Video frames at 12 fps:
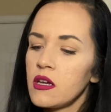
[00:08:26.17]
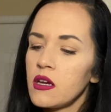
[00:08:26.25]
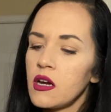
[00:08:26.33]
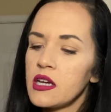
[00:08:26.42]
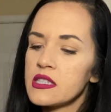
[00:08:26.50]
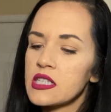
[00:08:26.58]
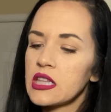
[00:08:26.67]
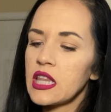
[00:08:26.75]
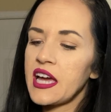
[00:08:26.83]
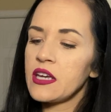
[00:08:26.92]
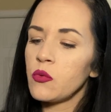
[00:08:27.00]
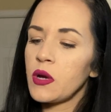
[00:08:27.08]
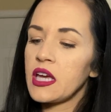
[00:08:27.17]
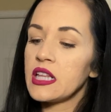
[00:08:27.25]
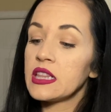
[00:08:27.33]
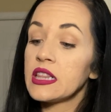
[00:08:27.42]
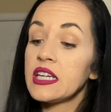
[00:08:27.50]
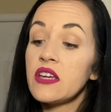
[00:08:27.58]
It's a lightweight
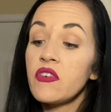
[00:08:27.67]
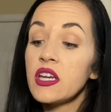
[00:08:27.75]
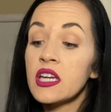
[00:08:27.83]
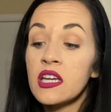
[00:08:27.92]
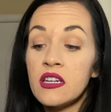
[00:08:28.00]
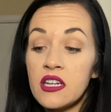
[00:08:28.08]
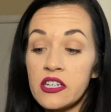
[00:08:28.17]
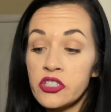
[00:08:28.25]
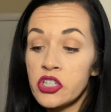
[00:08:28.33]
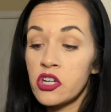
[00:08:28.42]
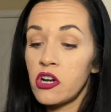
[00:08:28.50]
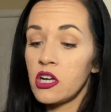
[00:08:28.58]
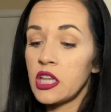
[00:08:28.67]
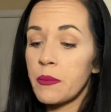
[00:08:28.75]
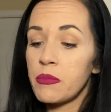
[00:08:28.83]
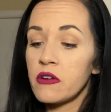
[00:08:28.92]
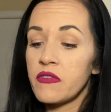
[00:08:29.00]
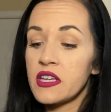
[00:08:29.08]
leave-in conditioner that
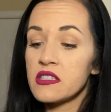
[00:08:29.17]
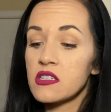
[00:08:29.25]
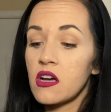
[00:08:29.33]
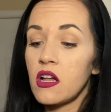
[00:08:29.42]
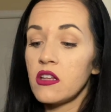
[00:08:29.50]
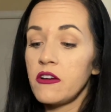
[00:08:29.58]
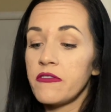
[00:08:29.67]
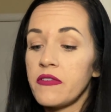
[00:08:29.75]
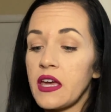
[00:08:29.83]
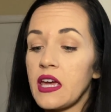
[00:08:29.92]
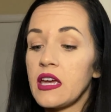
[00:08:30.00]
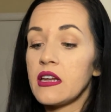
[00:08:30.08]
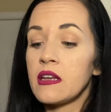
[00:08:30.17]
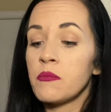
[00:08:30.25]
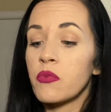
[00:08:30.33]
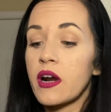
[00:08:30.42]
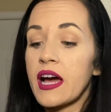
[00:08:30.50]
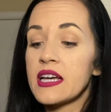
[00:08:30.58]
prevents color fade and
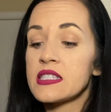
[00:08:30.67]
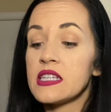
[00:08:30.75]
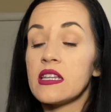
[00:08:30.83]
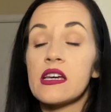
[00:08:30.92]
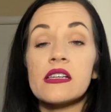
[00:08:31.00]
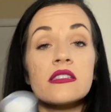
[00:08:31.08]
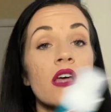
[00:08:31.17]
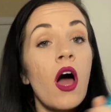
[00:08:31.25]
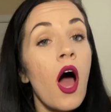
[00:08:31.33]
brassiness.